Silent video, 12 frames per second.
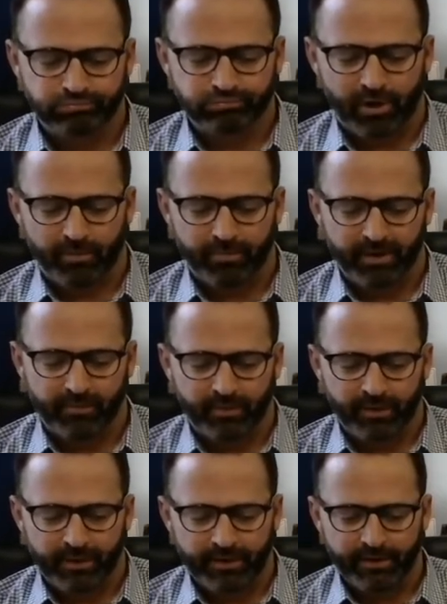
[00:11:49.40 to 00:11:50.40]
how big were
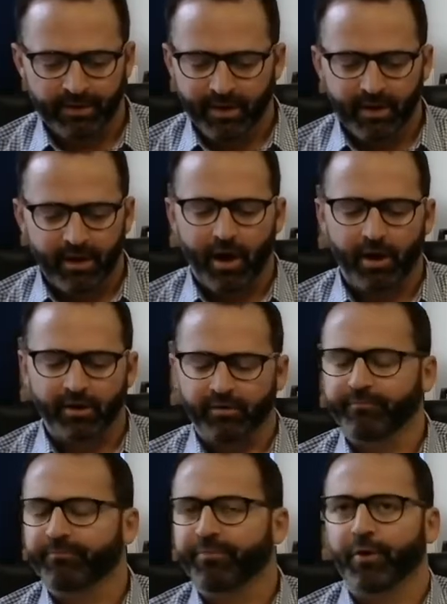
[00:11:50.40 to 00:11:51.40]
they?
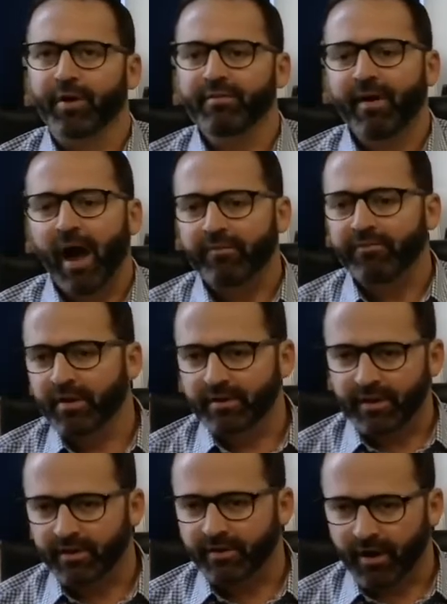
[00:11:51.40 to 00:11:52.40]
135 unit
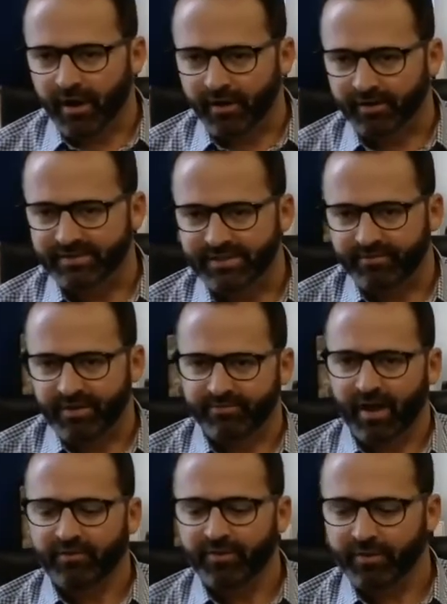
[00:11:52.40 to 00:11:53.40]
deal and
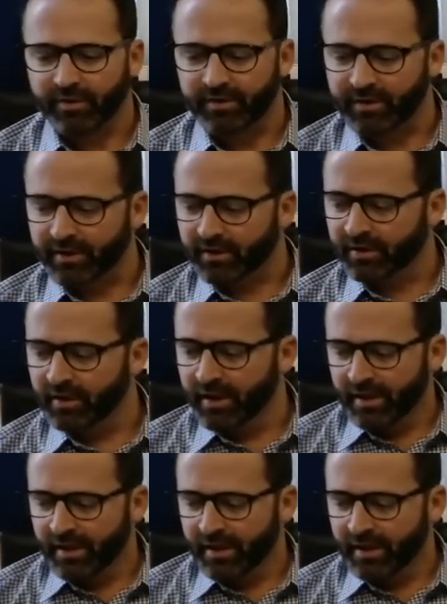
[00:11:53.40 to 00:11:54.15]
175 unit deal.